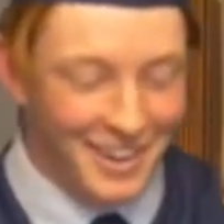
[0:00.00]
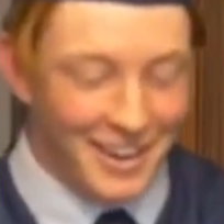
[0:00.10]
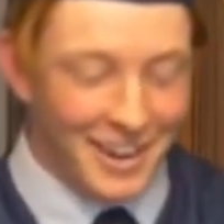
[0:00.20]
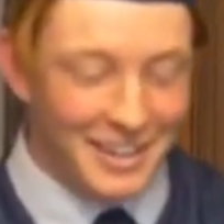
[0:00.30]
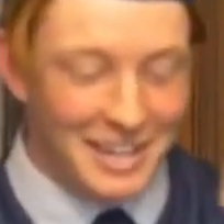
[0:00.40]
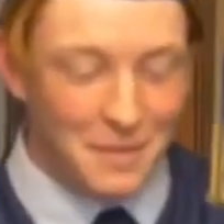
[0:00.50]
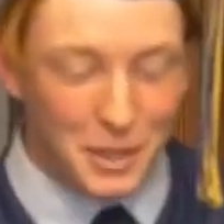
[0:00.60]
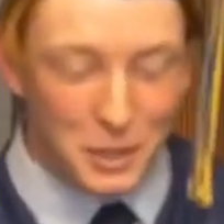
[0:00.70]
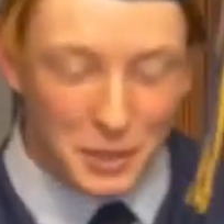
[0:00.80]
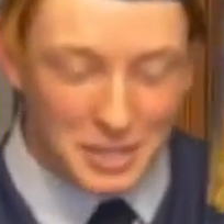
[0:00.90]
I get my
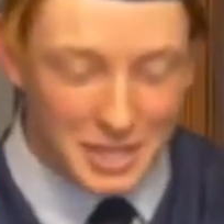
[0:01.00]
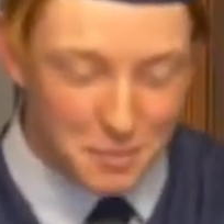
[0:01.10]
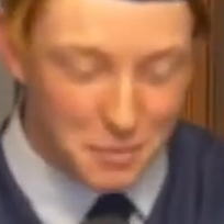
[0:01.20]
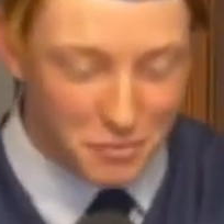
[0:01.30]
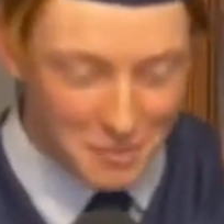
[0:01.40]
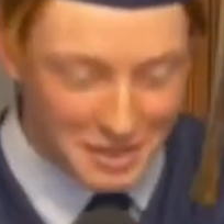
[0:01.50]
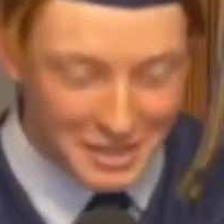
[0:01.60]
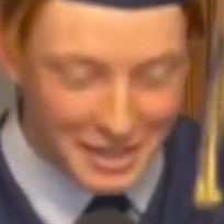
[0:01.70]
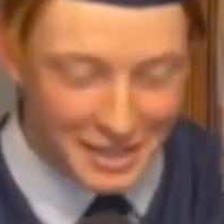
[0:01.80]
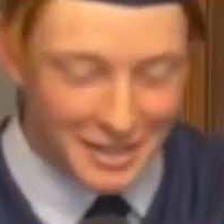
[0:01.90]
quick temper from my
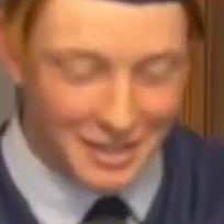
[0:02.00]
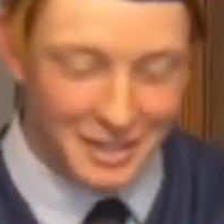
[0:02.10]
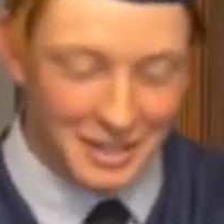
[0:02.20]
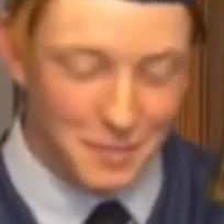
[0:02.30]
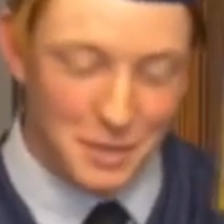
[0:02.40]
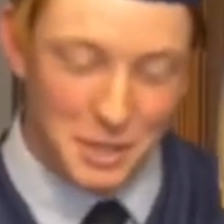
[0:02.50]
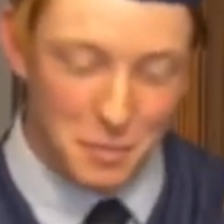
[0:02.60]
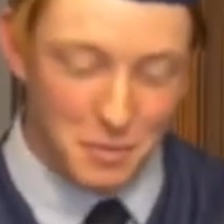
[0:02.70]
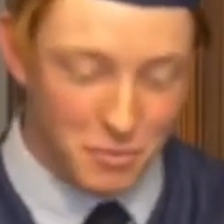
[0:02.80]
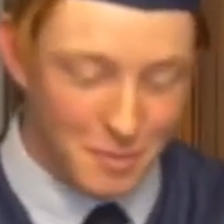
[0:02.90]
dad, and I get my
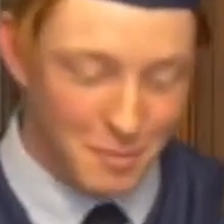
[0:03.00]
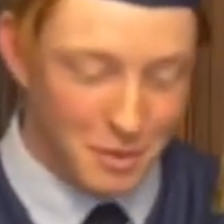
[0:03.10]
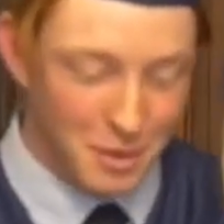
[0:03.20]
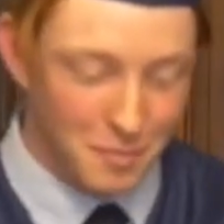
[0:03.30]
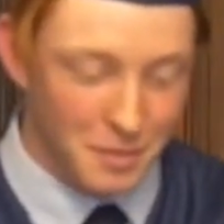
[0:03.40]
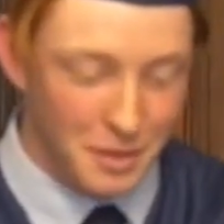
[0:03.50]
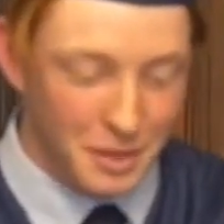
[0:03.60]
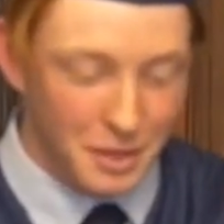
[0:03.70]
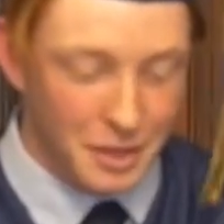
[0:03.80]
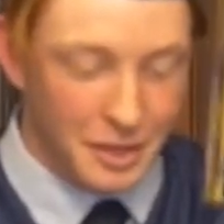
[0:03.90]
humor from my mom,
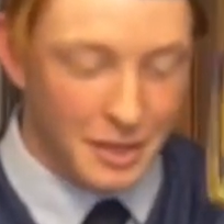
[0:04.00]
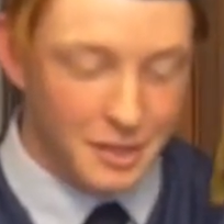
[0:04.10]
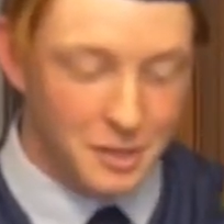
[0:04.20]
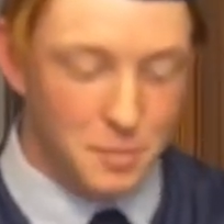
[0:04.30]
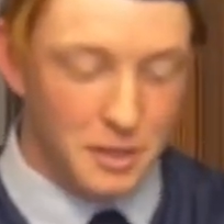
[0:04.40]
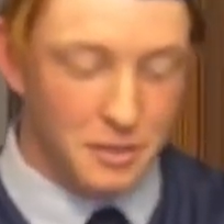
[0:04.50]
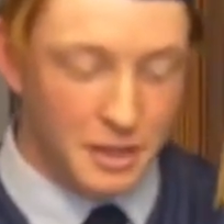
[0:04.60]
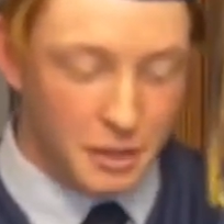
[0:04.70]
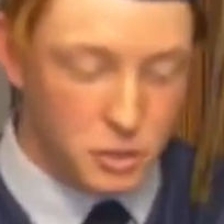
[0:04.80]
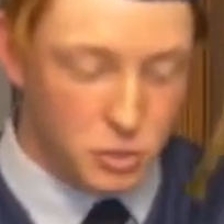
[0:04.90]
and it has been
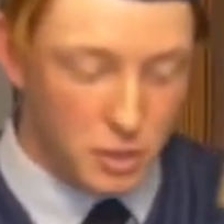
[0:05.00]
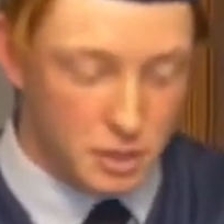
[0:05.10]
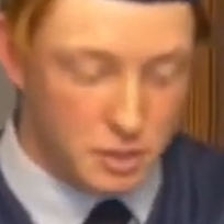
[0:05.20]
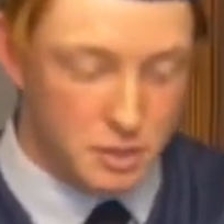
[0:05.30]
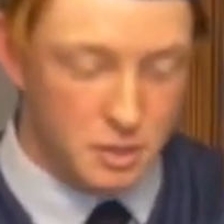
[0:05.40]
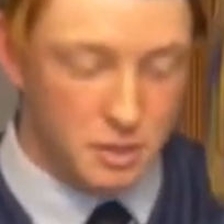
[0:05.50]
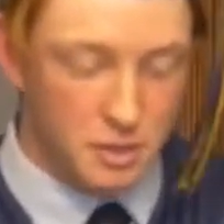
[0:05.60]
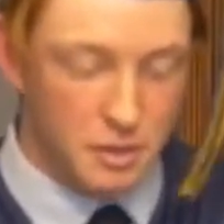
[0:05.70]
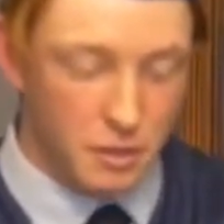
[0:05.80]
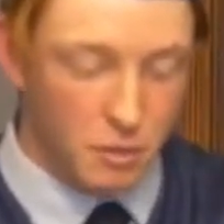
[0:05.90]
their trust,
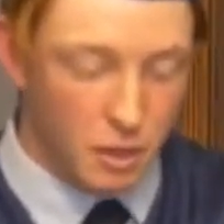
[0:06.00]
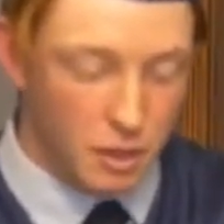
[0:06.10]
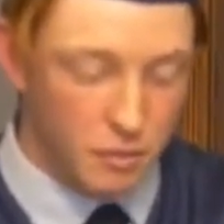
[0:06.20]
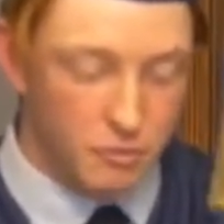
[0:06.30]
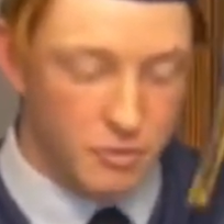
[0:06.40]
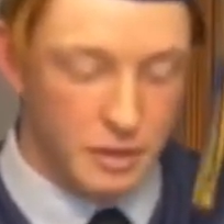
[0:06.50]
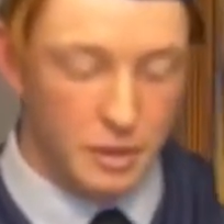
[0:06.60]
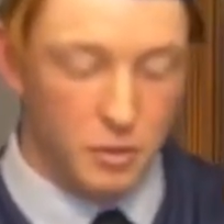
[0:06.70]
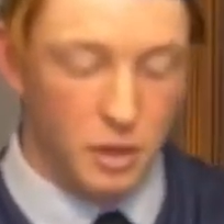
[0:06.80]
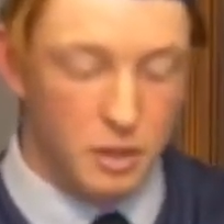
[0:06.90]
their love, and
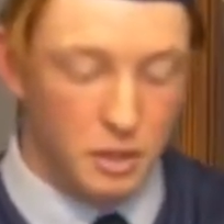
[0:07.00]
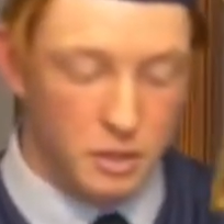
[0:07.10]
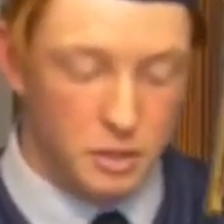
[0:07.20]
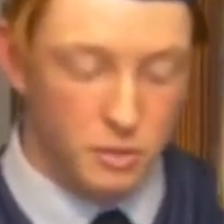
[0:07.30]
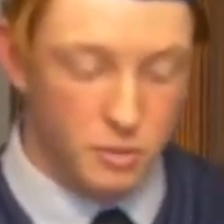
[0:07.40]
their unconditional